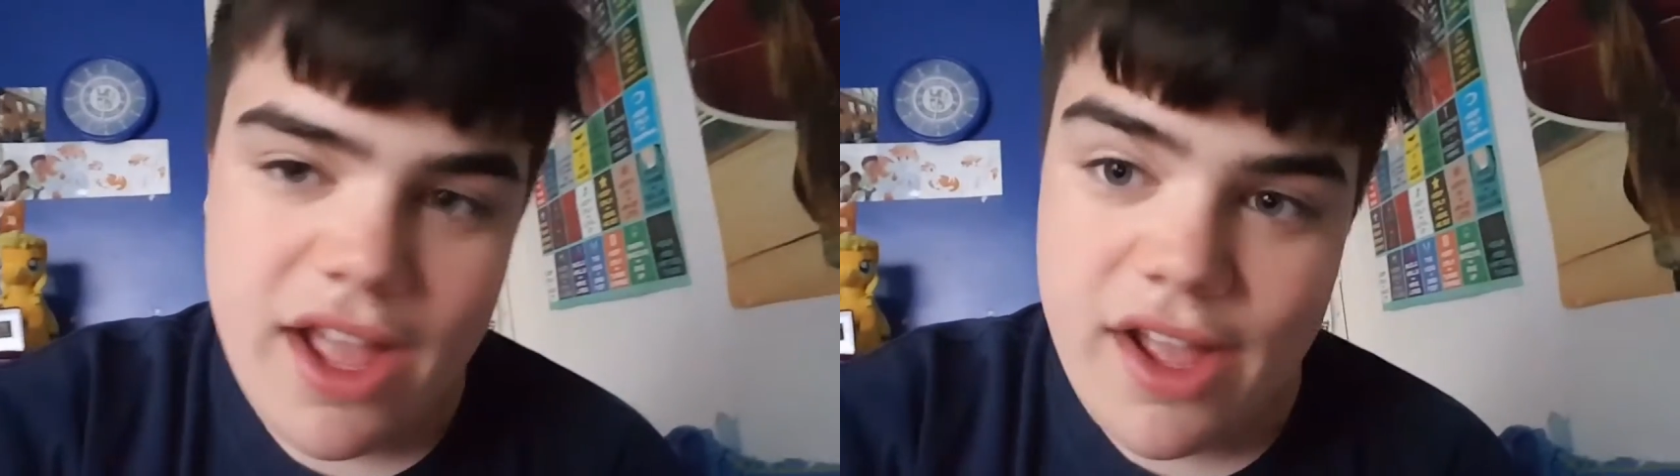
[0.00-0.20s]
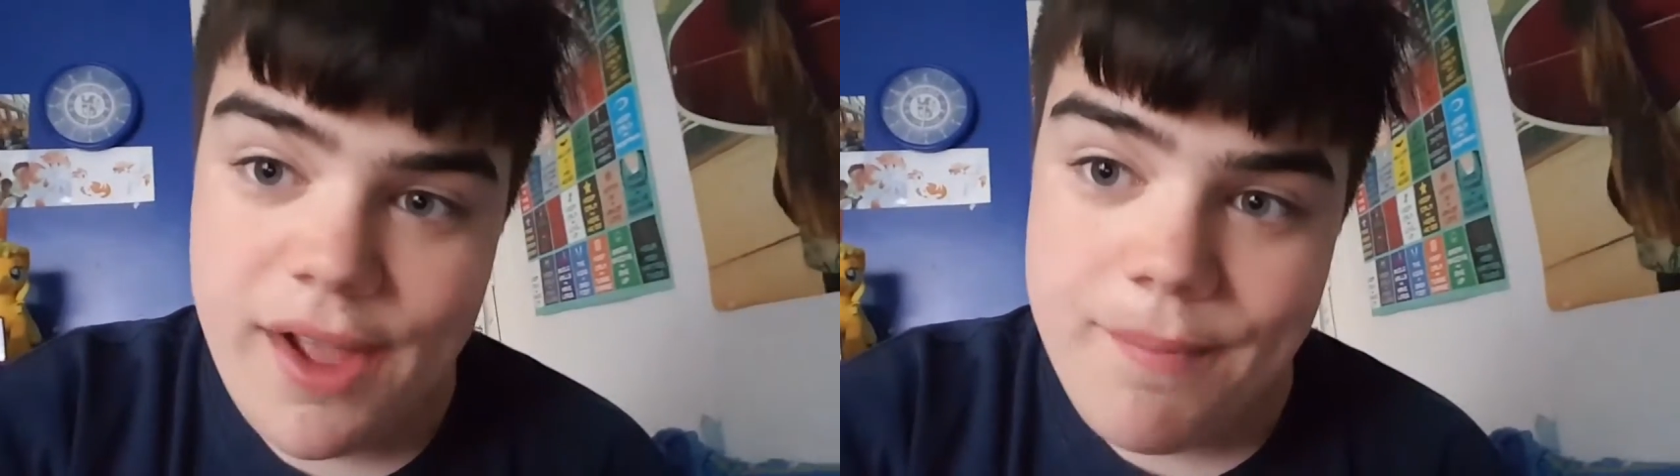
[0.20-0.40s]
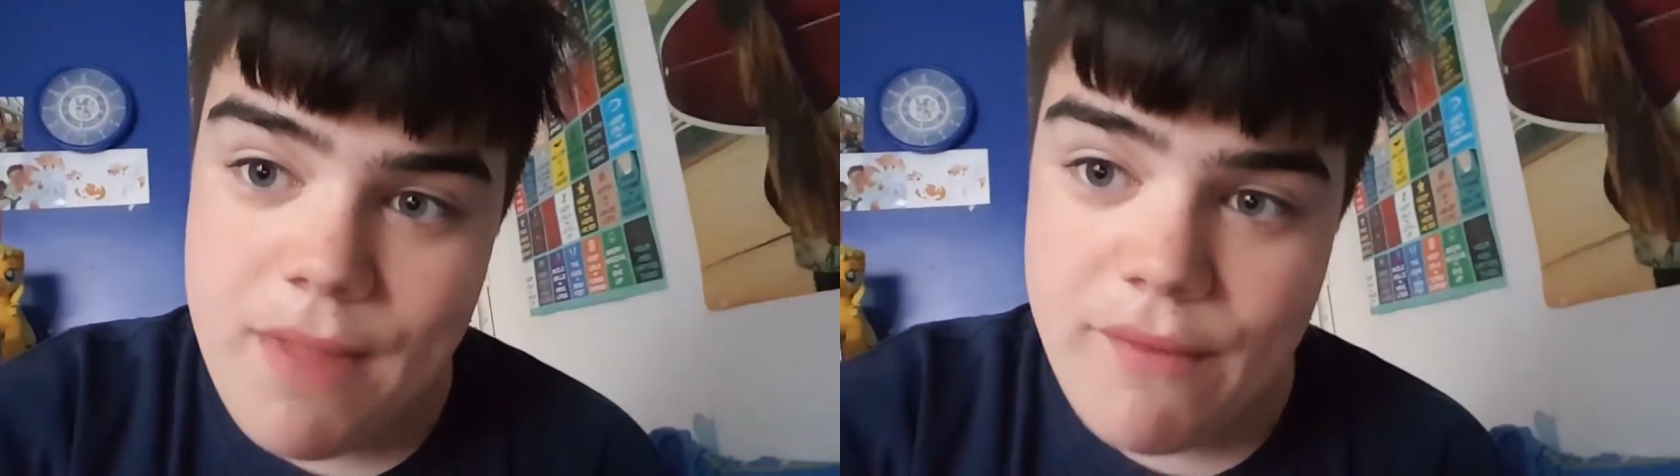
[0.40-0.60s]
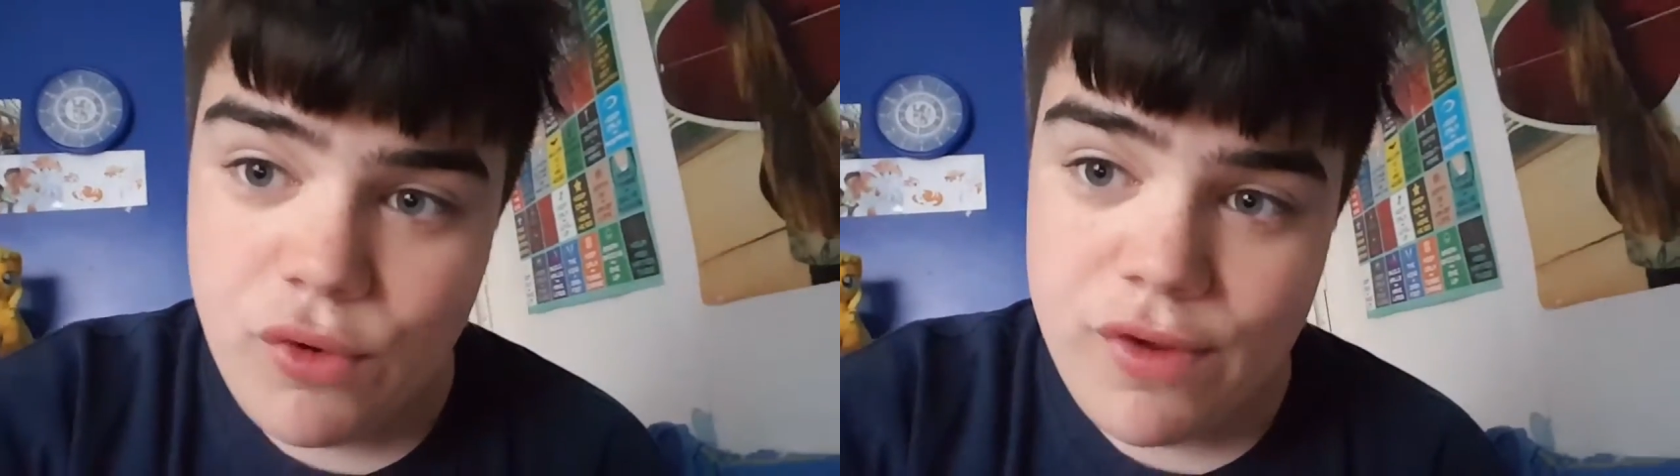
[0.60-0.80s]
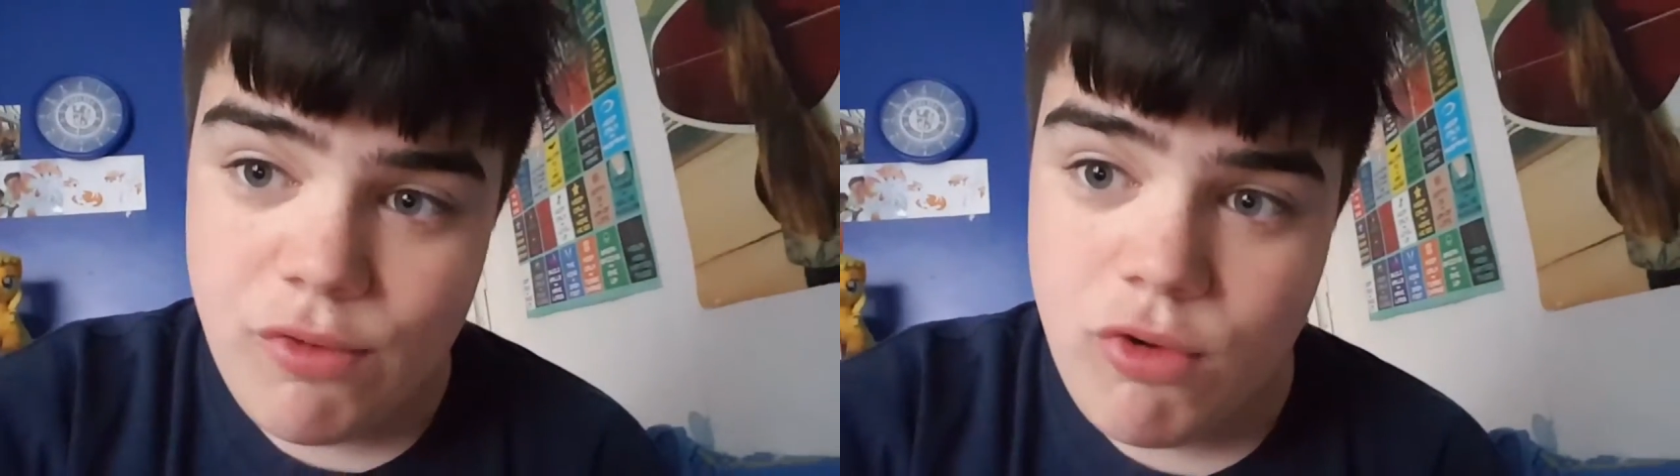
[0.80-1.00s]
uh,
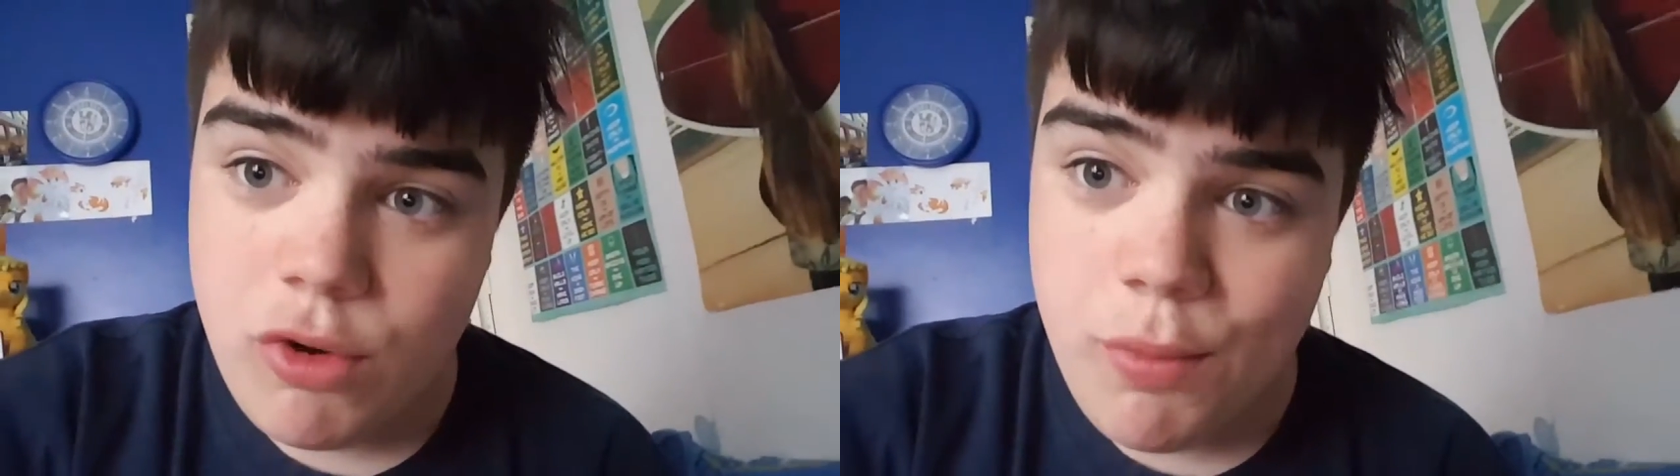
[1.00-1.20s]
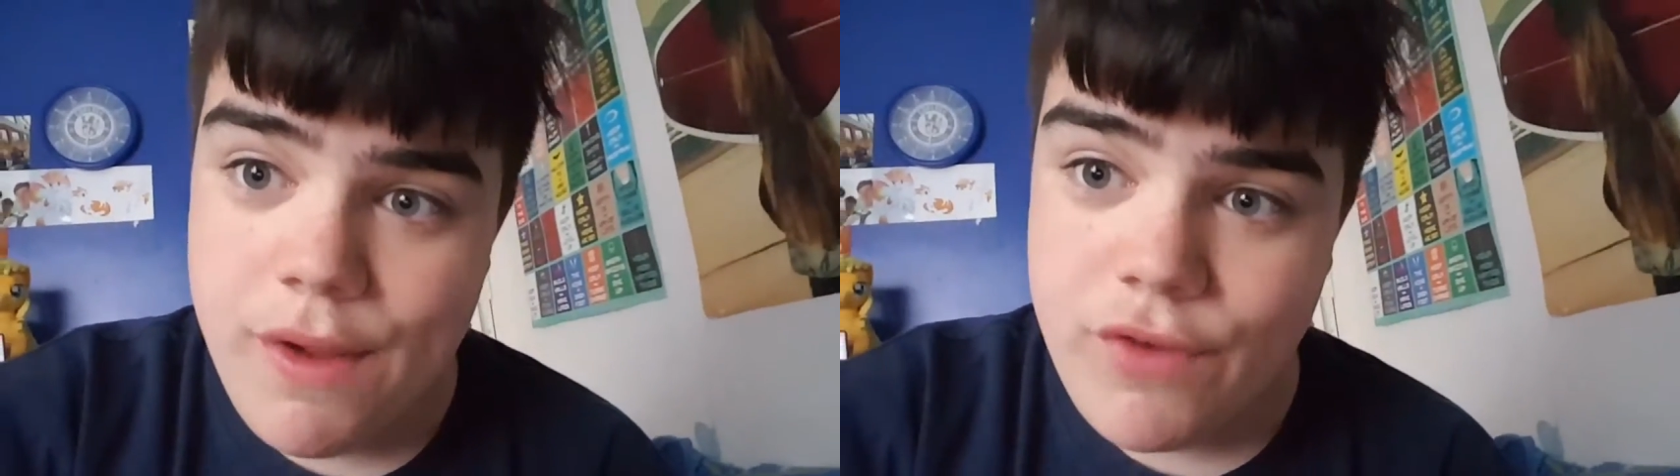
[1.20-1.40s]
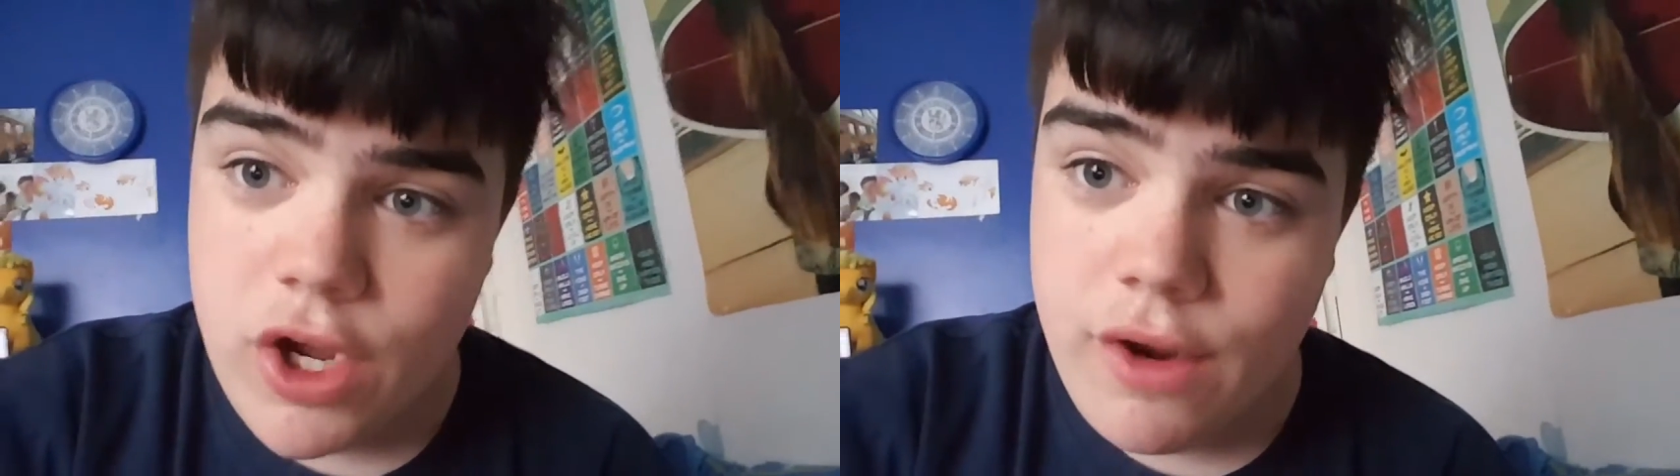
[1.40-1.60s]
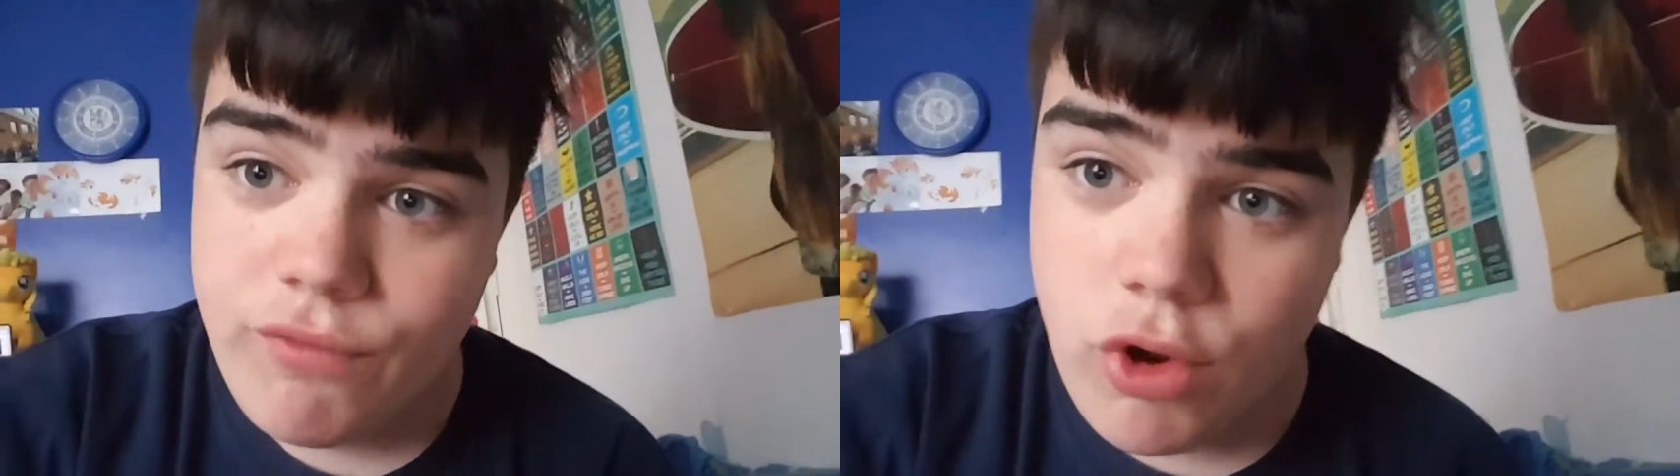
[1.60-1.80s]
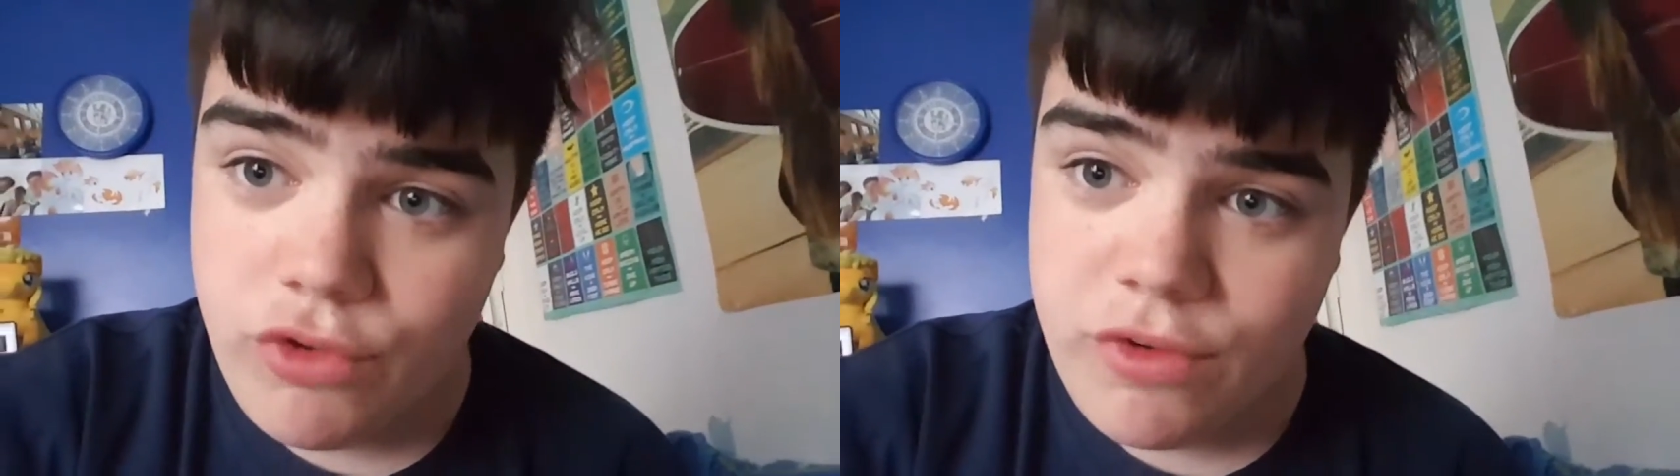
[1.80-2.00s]
everything wrong with uh,
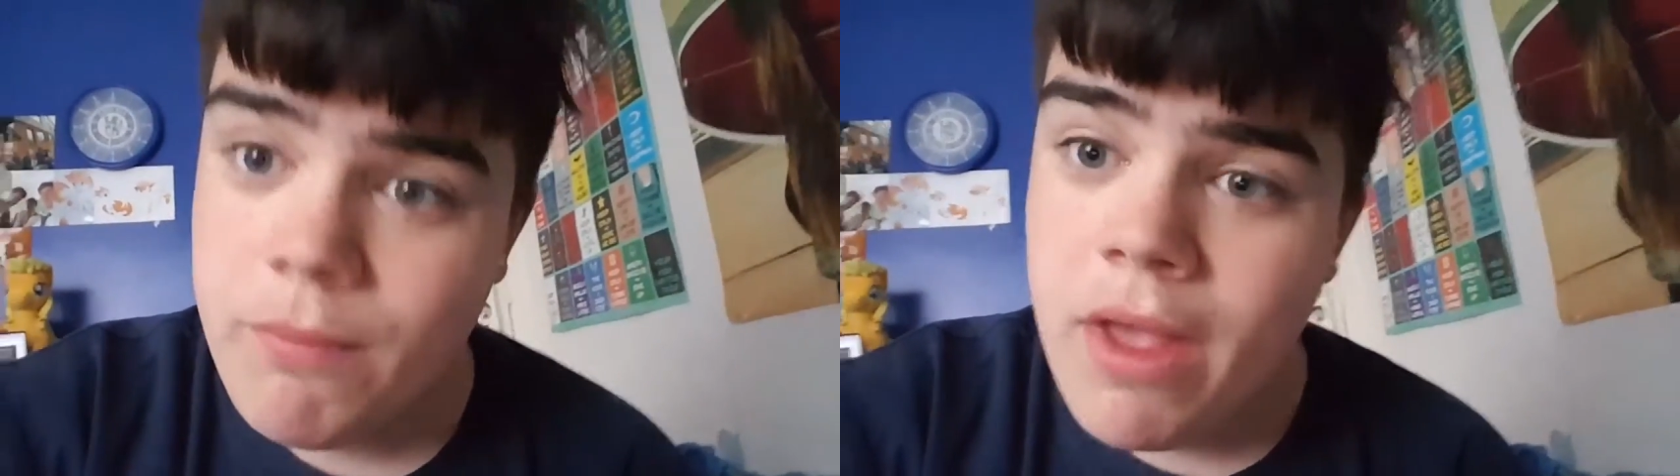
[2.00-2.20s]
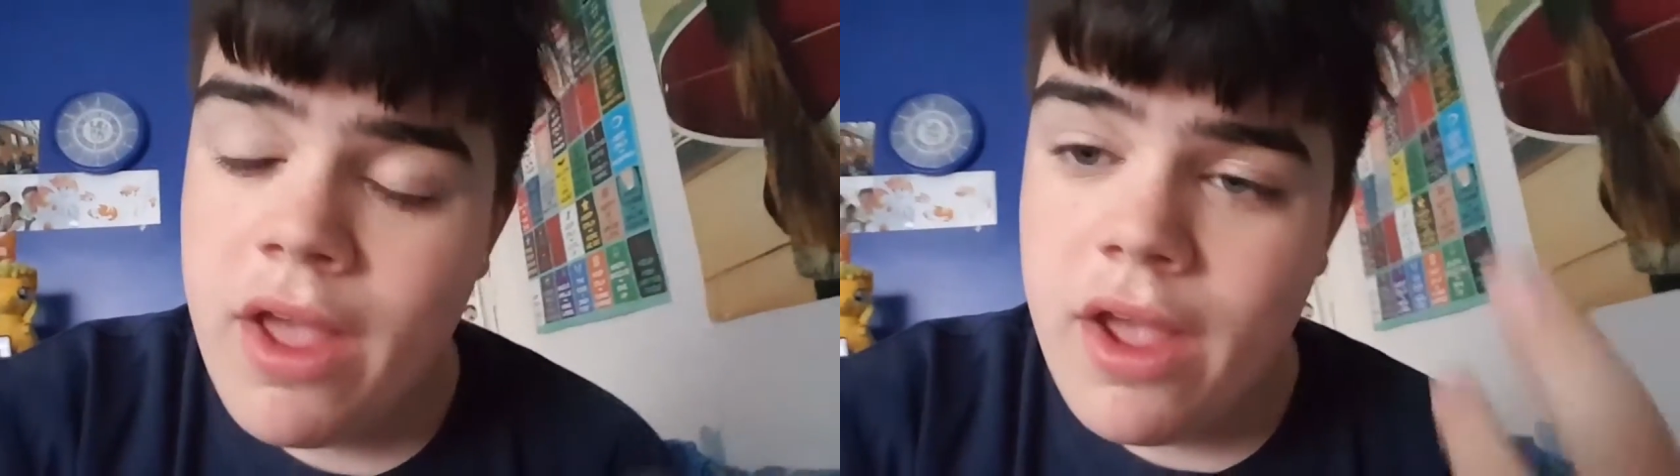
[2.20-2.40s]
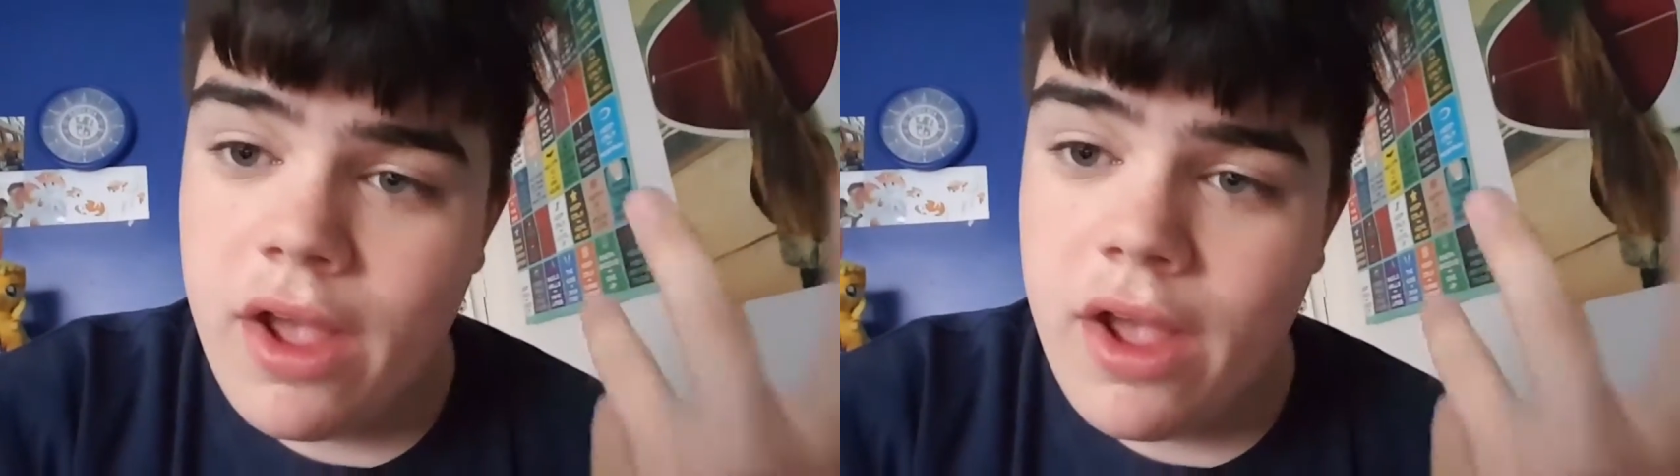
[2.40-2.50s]
Frozen